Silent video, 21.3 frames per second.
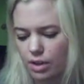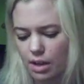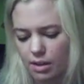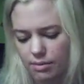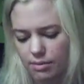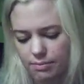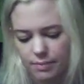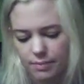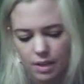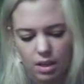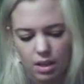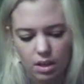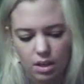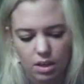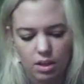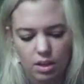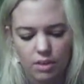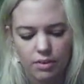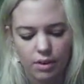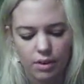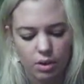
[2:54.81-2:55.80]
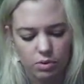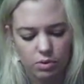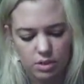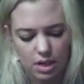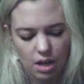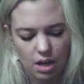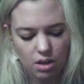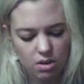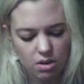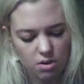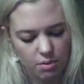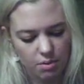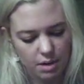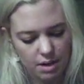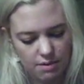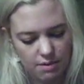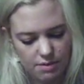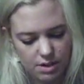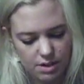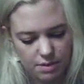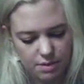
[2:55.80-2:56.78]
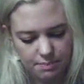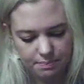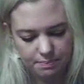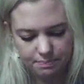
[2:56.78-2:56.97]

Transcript: at the hotel or whatever.